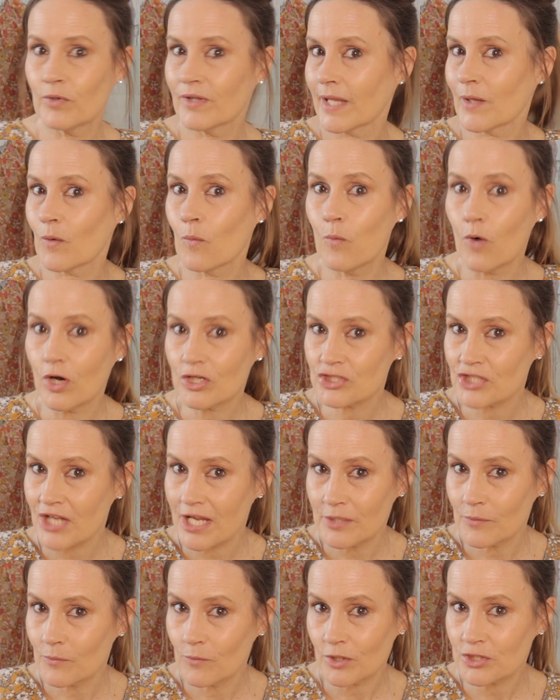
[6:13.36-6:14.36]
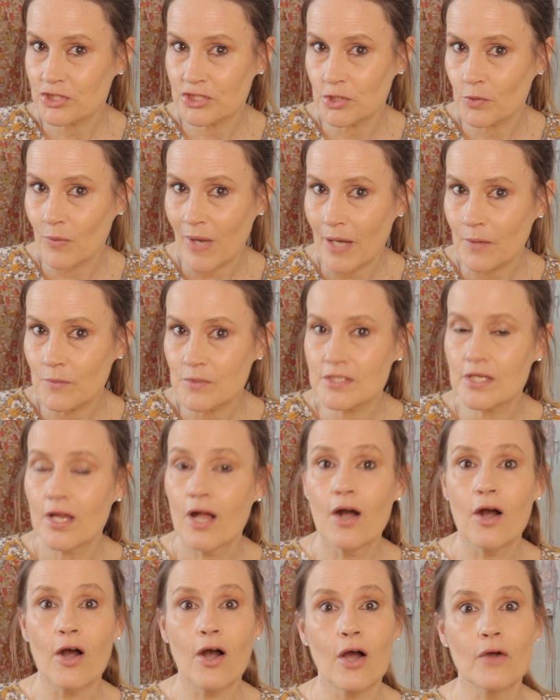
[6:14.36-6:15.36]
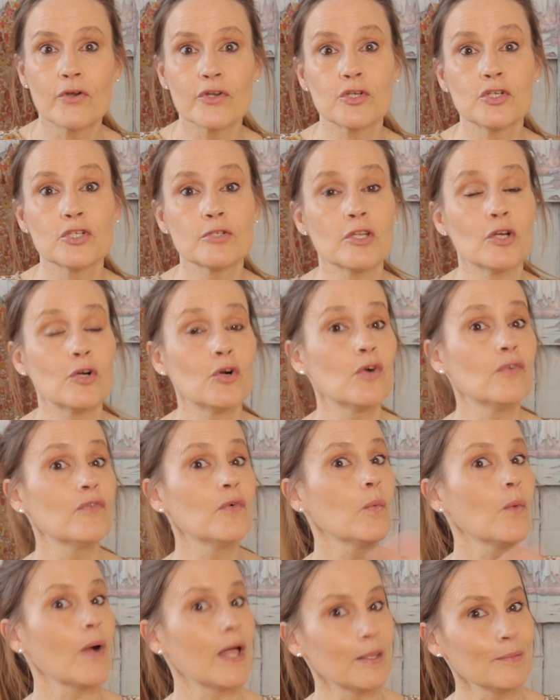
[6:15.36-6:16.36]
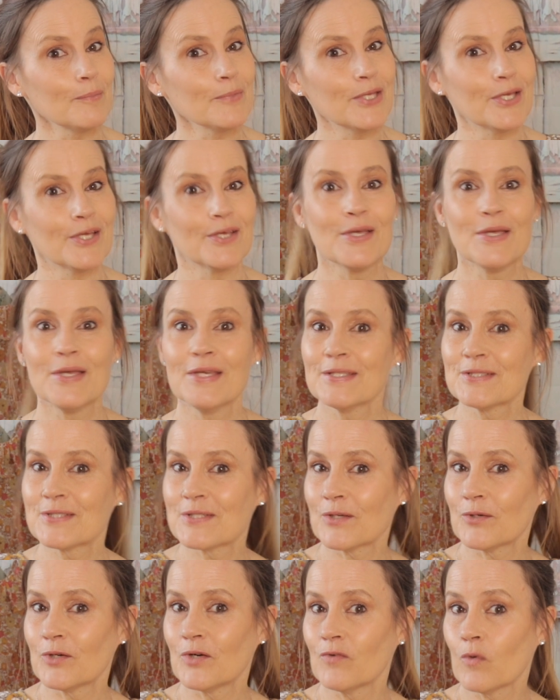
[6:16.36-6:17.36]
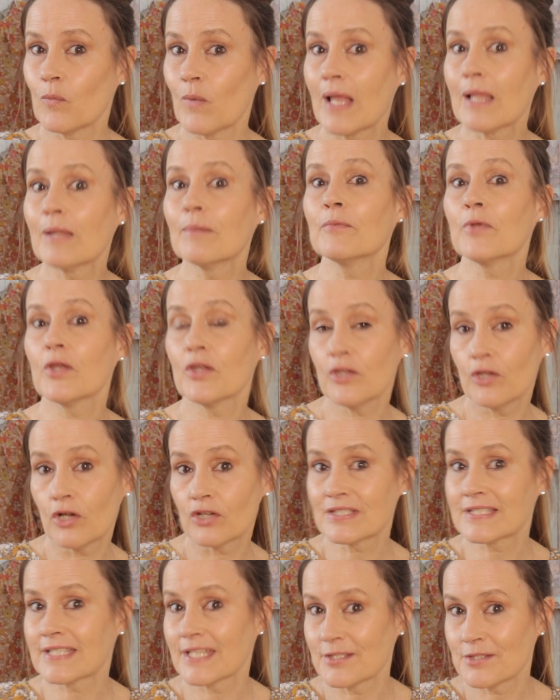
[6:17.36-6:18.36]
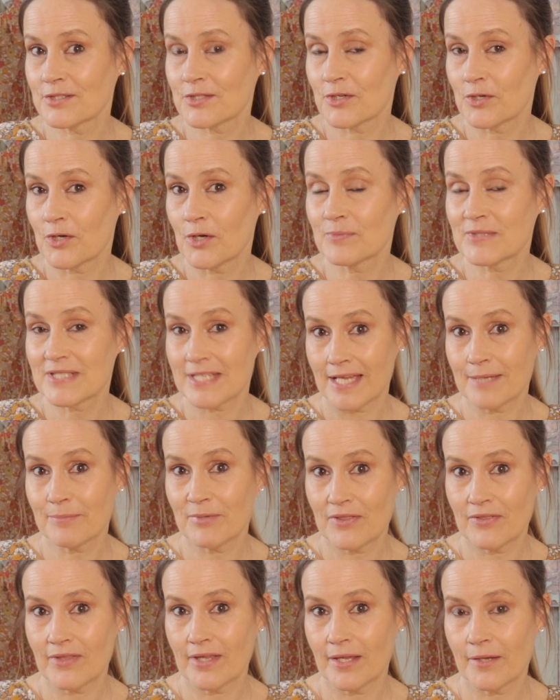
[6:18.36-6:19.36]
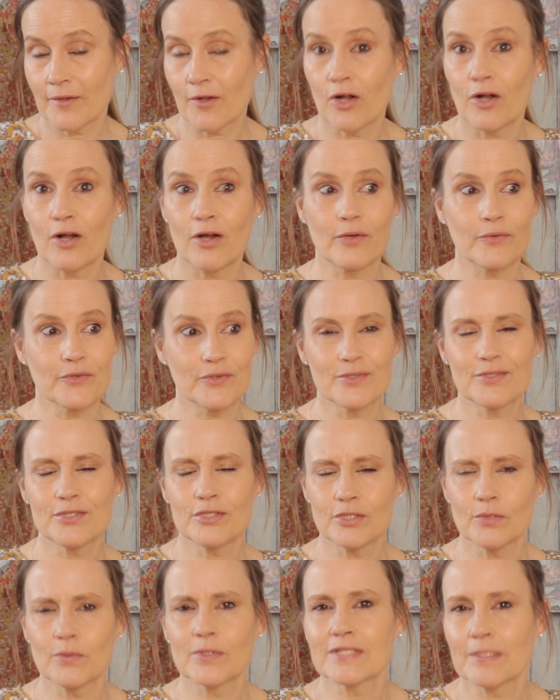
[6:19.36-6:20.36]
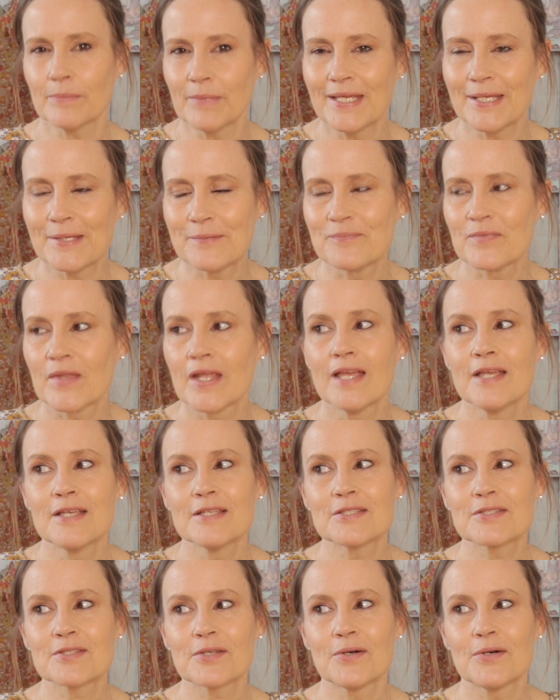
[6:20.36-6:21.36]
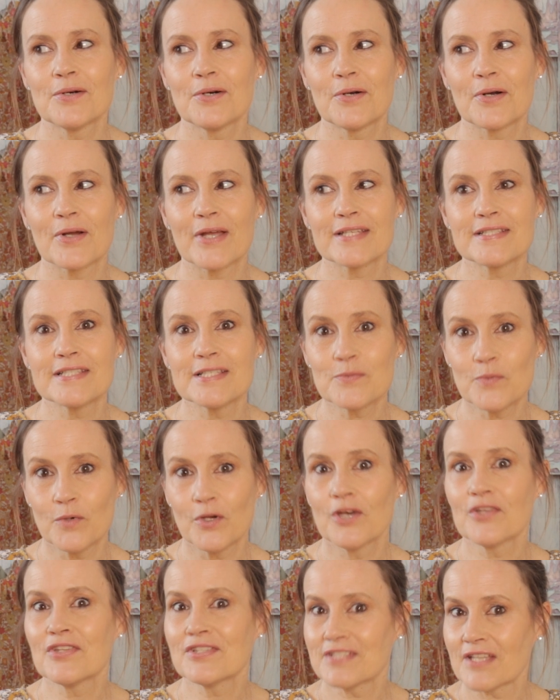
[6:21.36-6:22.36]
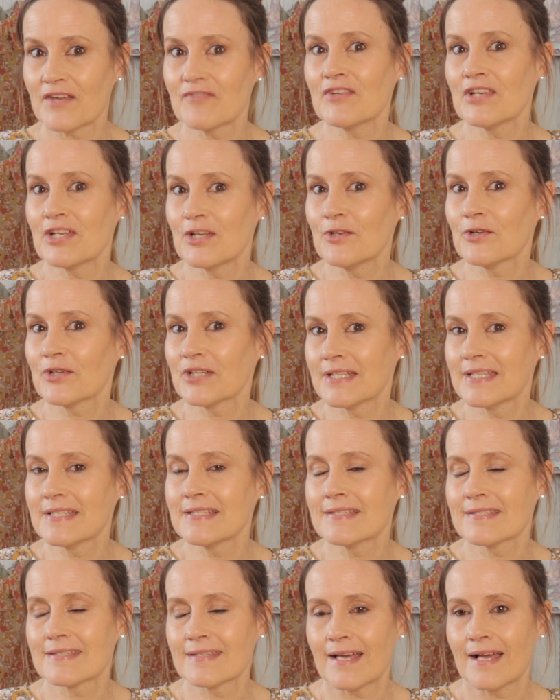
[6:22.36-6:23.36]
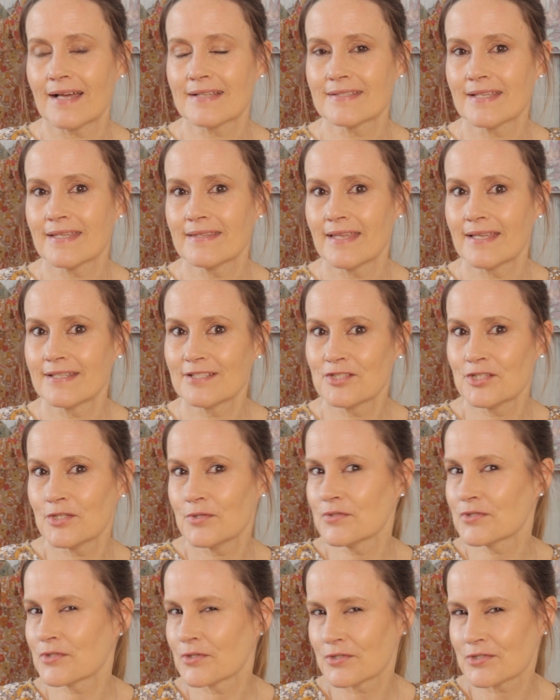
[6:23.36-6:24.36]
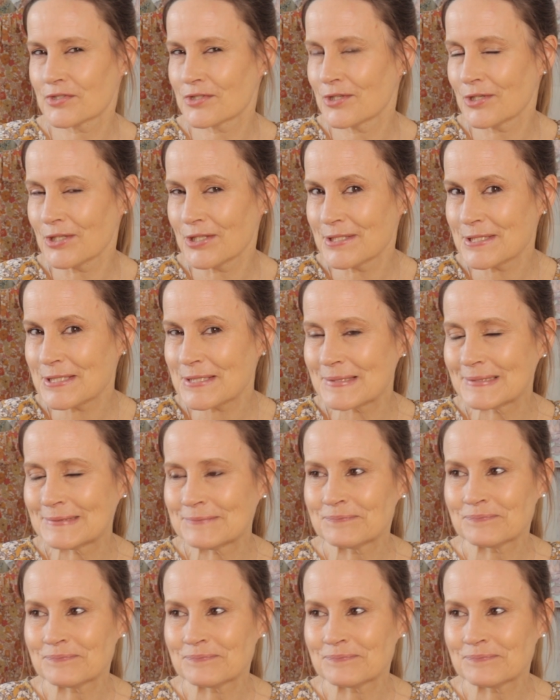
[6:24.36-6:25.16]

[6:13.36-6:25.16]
like wash wash you out, or it could overwhelm you, overwhelm your skin tone type of thing, or do you know what I mean? So it is worth definitely looking into that and then choose those colours.